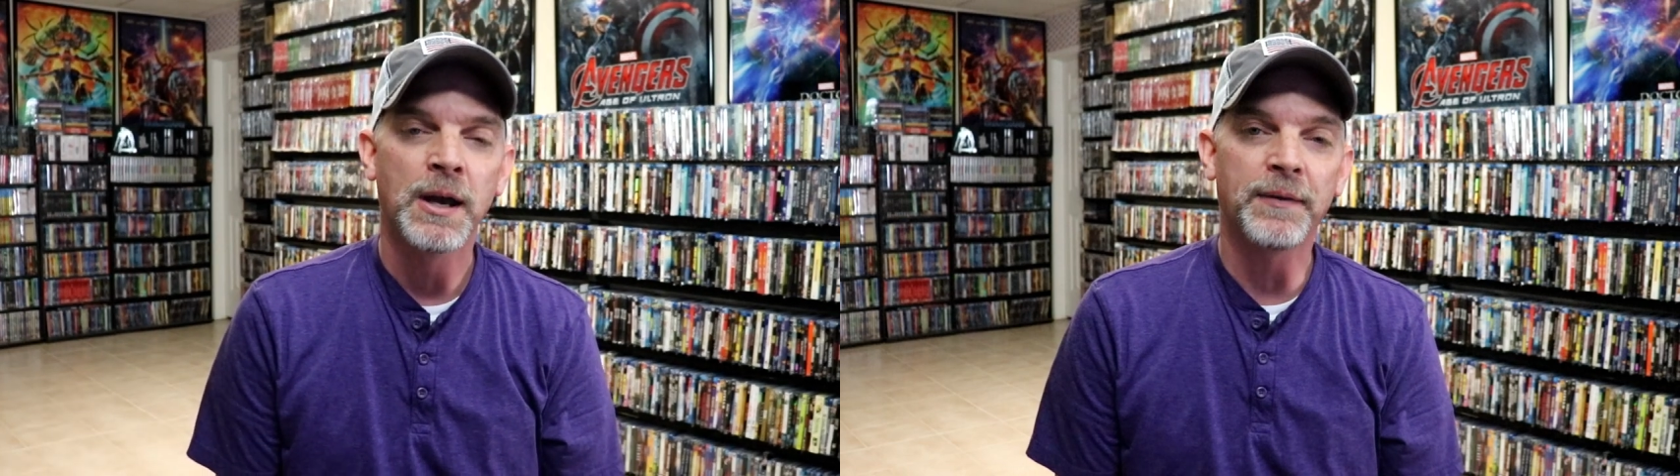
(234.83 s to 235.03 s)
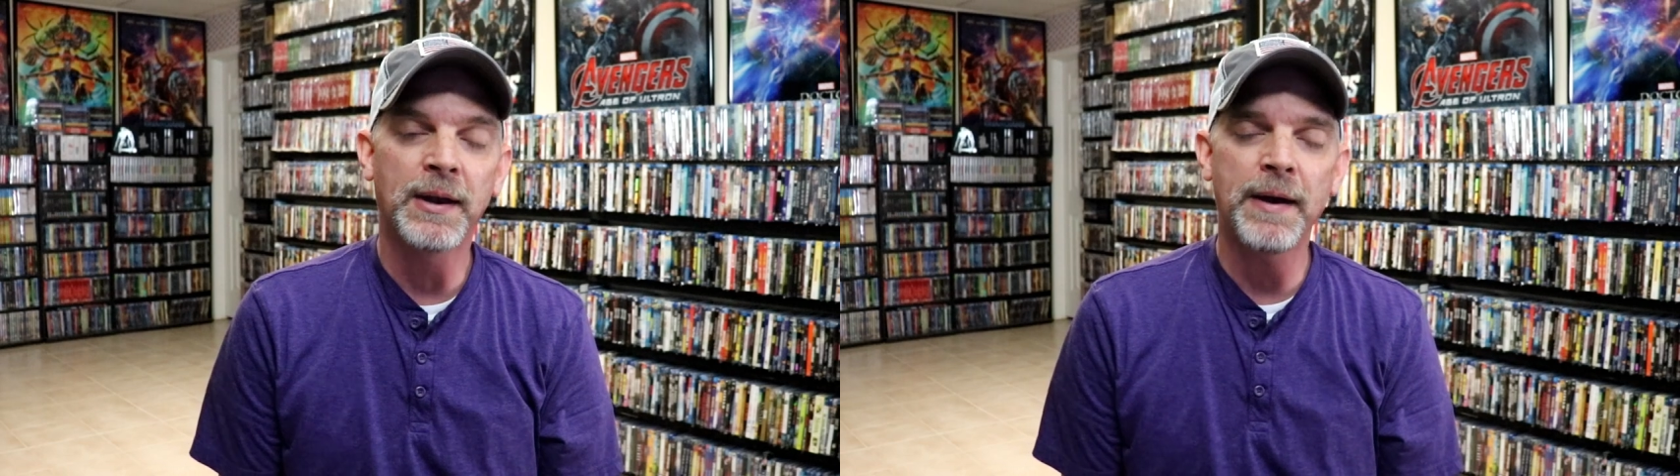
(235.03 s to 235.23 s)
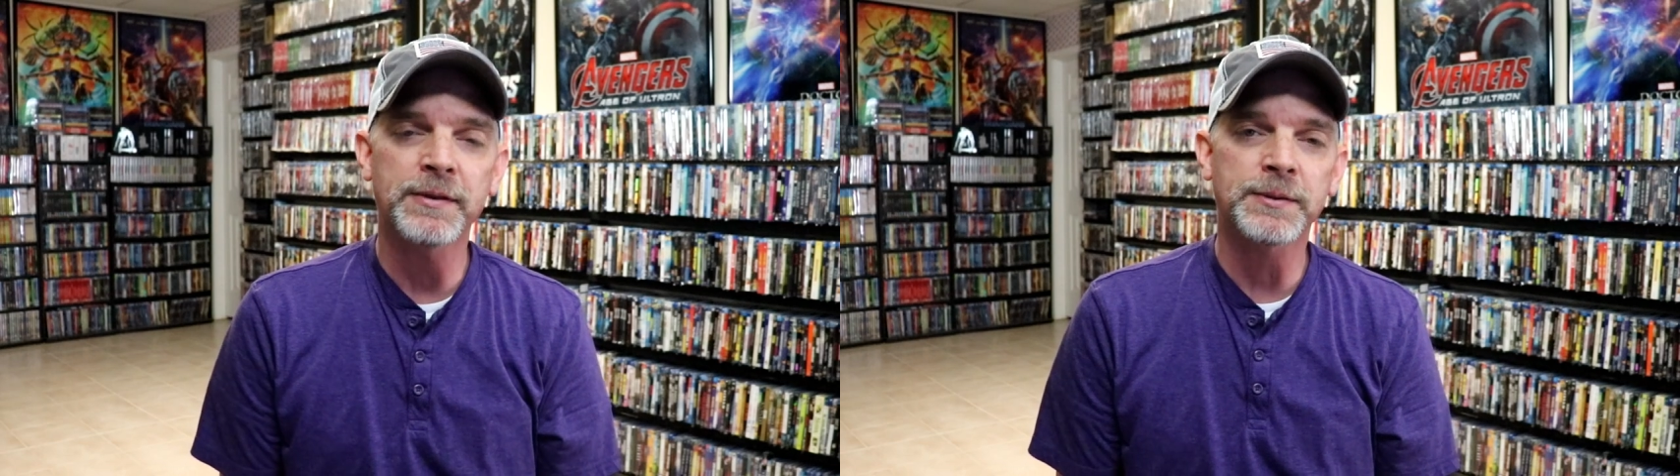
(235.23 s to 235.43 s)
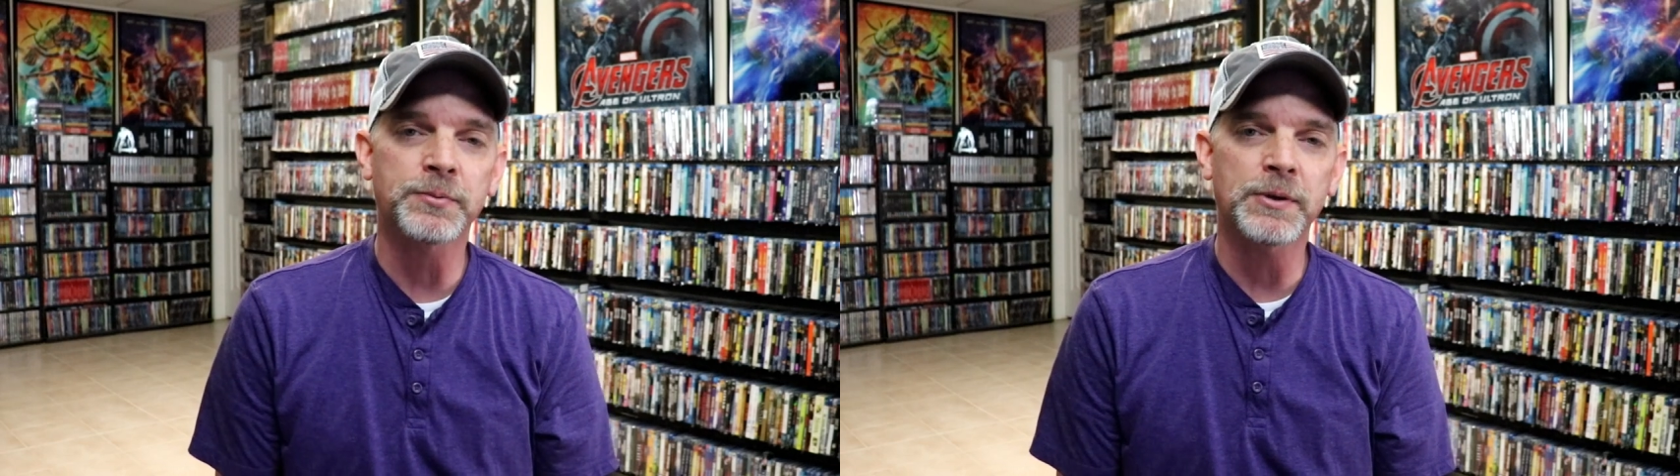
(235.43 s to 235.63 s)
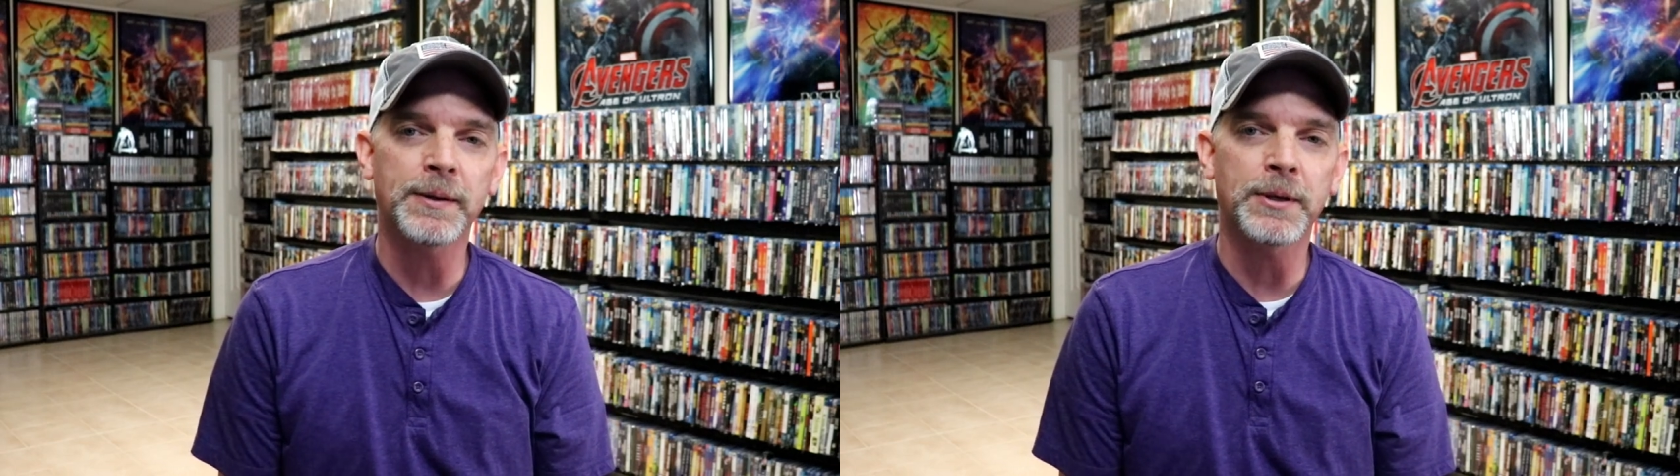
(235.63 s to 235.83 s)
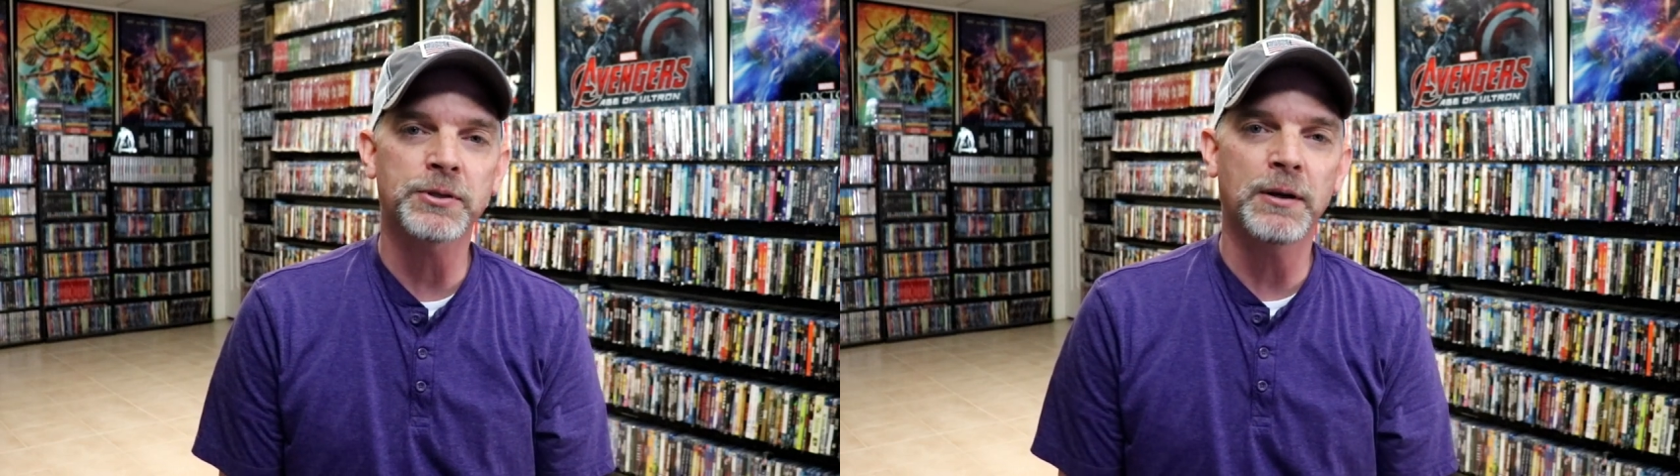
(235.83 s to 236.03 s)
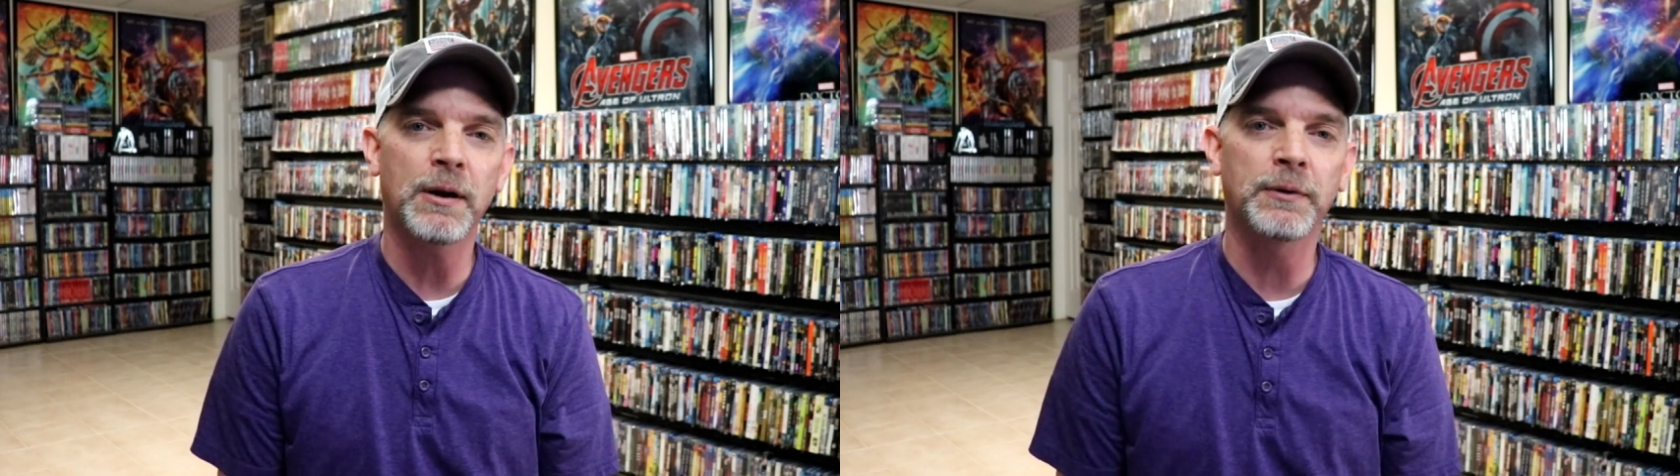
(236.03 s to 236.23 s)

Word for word: If you haven't subscribed to my channel,